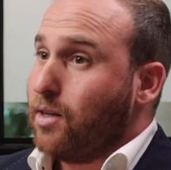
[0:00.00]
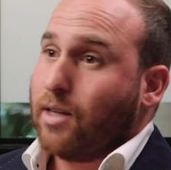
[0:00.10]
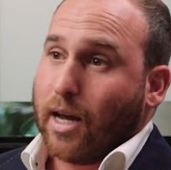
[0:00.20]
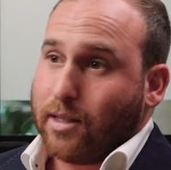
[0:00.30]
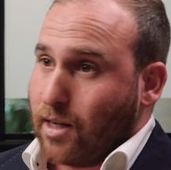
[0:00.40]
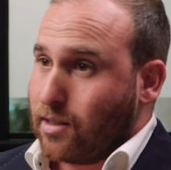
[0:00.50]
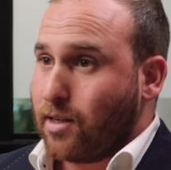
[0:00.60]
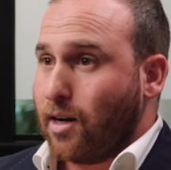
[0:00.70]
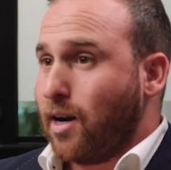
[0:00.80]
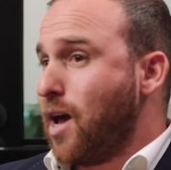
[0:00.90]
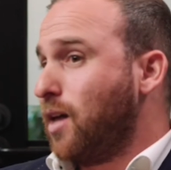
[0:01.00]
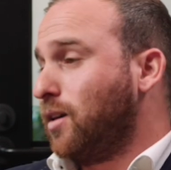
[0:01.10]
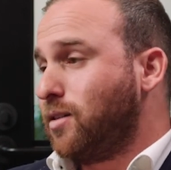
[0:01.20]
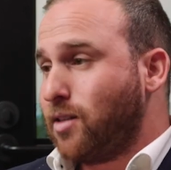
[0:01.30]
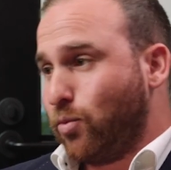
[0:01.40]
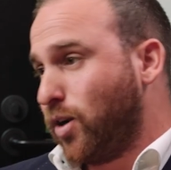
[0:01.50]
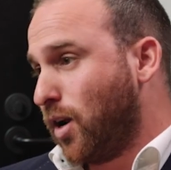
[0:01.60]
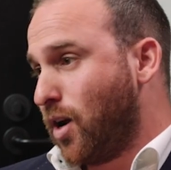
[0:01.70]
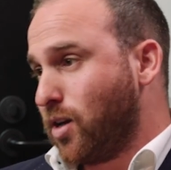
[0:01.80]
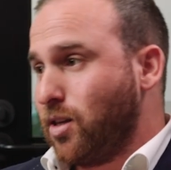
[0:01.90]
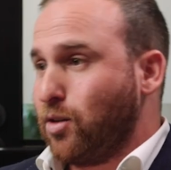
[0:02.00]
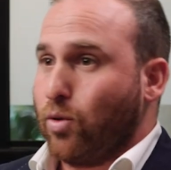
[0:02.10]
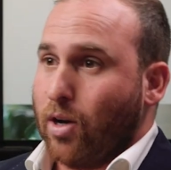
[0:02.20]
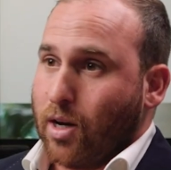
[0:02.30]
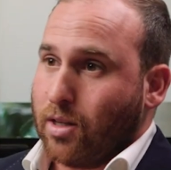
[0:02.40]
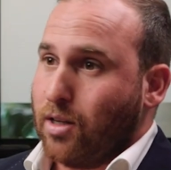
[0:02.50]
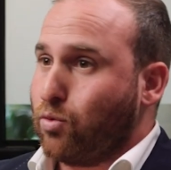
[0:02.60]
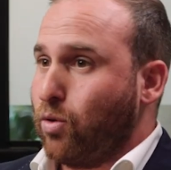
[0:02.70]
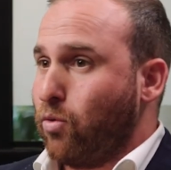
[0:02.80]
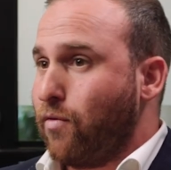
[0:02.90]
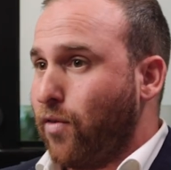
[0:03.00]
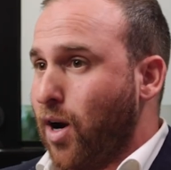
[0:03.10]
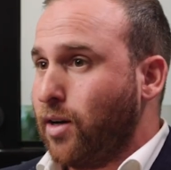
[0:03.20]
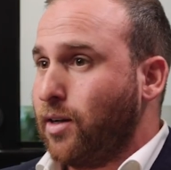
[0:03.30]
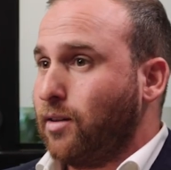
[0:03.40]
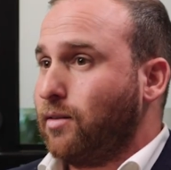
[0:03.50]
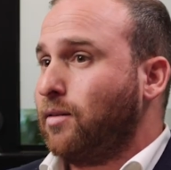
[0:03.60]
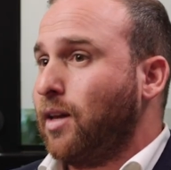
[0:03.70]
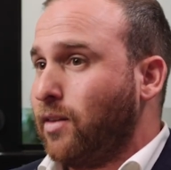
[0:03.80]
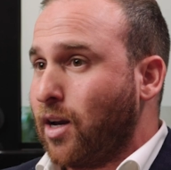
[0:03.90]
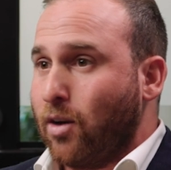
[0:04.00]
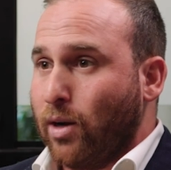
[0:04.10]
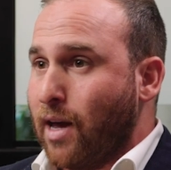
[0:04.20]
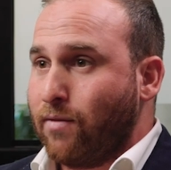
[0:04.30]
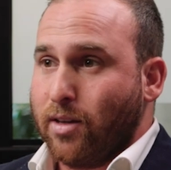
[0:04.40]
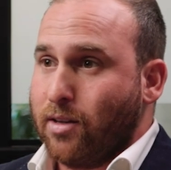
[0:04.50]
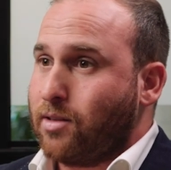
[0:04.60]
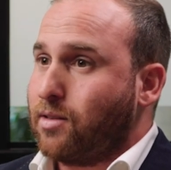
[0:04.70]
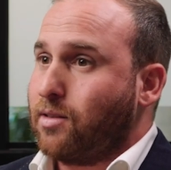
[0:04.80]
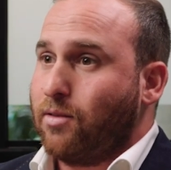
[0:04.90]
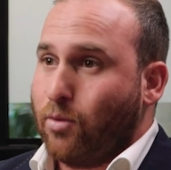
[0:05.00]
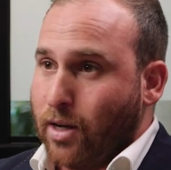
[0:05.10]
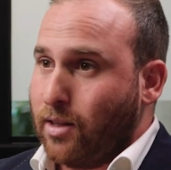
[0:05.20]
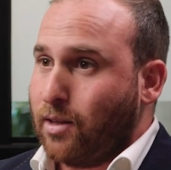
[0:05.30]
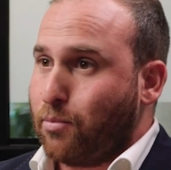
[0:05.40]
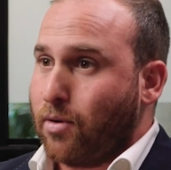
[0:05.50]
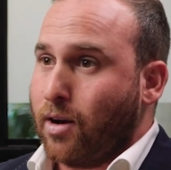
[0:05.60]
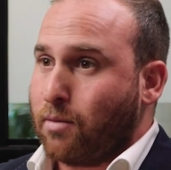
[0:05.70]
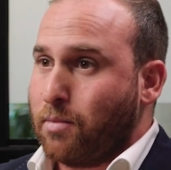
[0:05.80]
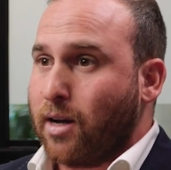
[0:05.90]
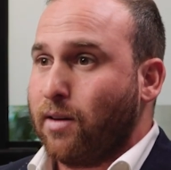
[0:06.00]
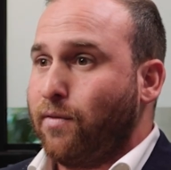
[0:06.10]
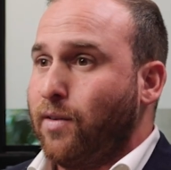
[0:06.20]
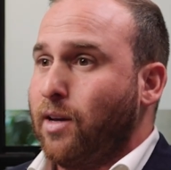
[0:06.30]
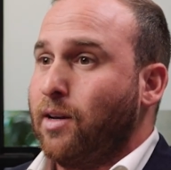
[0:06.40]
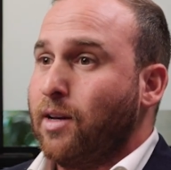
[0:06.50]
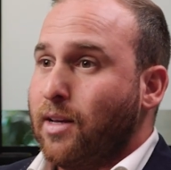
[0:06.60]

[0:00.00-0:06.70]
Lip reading: They tested it out. They said, we don't like this, we like this. We refined it. Then they go, we love this. We hit the product market fit.